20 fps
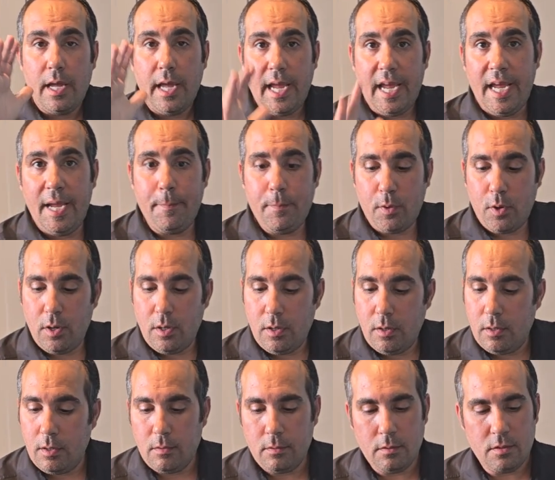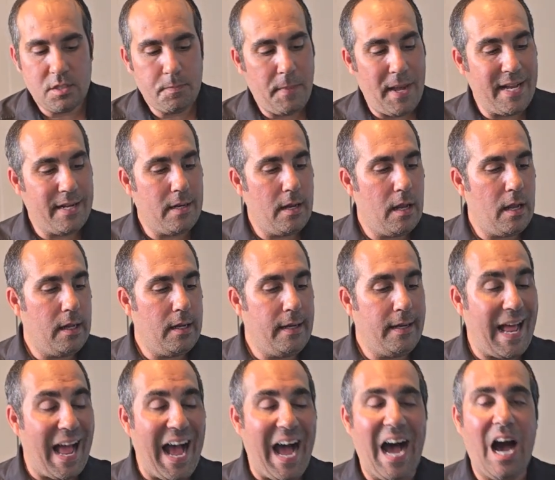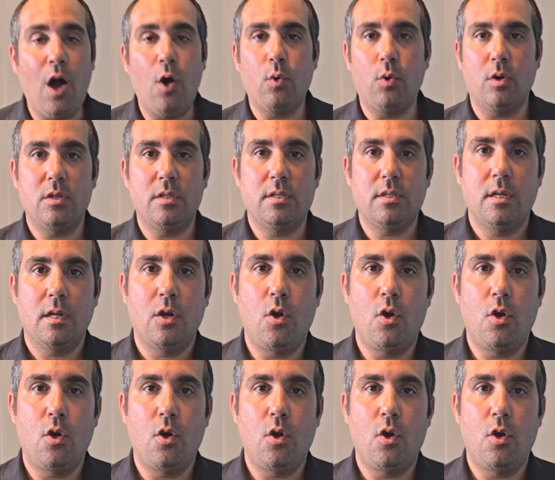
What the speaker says: Aiper spent hours